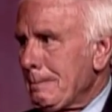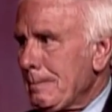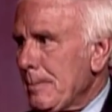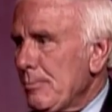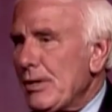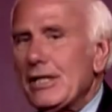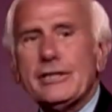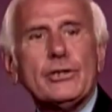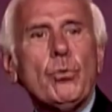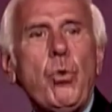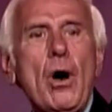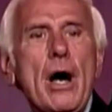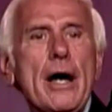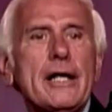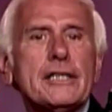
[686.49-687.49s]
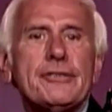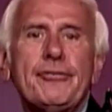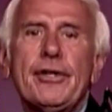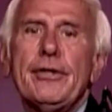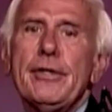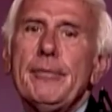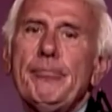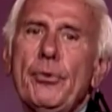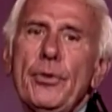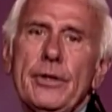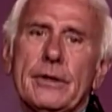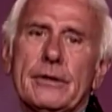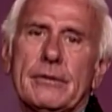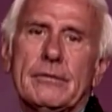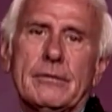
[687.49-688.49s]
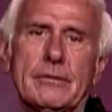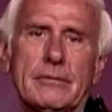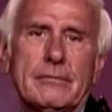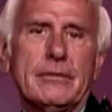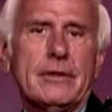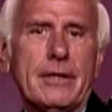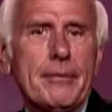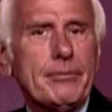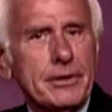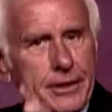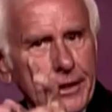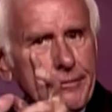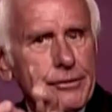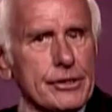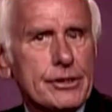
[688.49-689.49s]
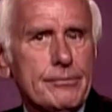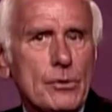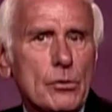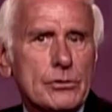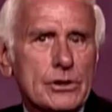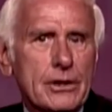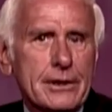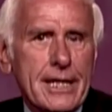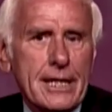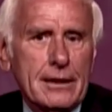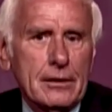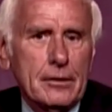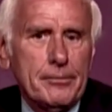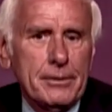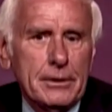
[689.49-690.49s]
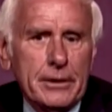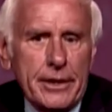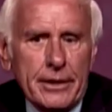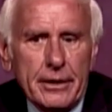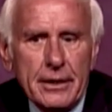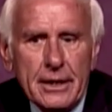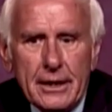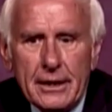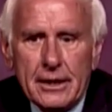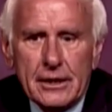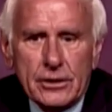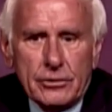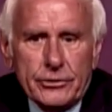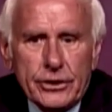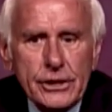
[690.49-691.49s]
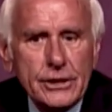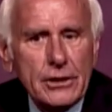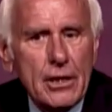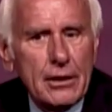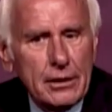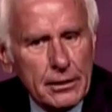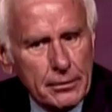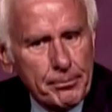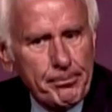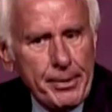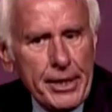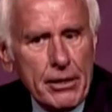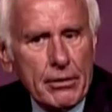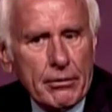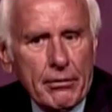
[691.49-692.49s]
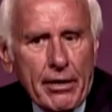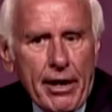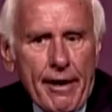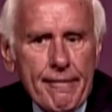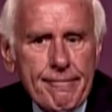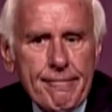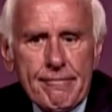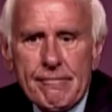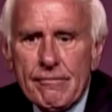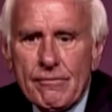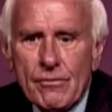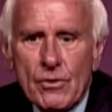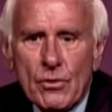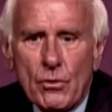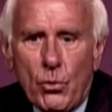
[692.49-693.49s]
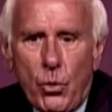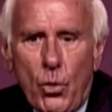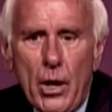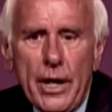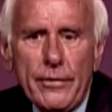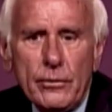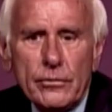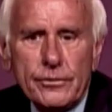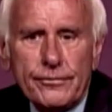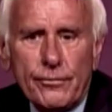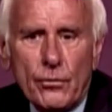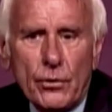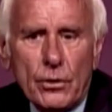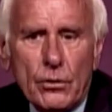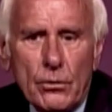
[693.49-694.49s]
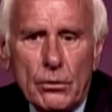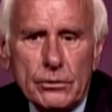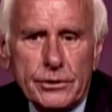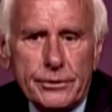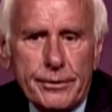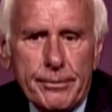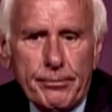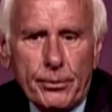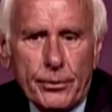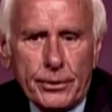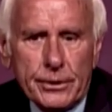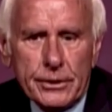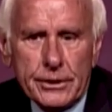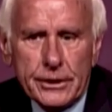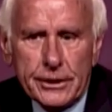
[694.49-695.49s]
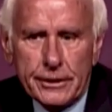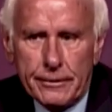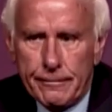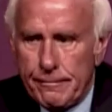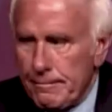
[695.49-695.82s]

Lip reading: Because the why is very important. And I'm going to give you some notes on that a little bit later. So just start a little paragraph. Why those 4 goals are important to you.